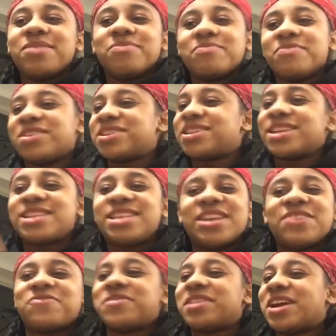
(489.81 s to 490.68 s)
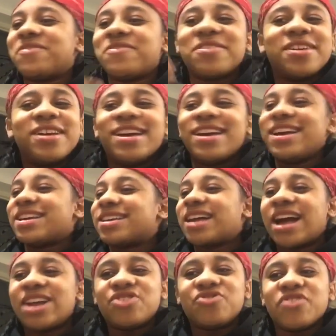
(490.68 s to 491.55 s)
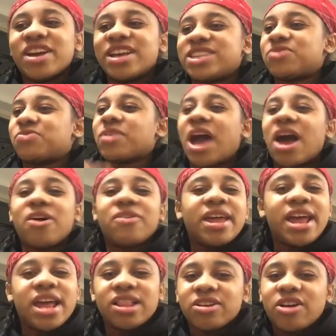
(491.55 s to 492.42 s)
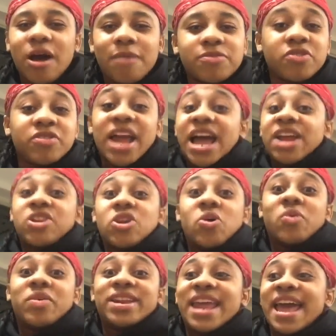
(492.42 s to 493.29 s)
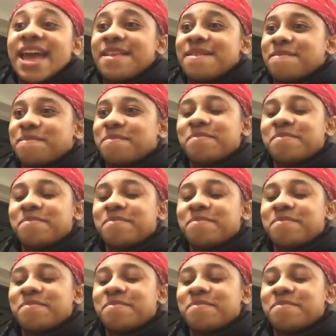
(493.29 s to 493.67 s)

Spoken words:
brushed their teeth, whatever, got dressed, got on the helicopter, not knowing that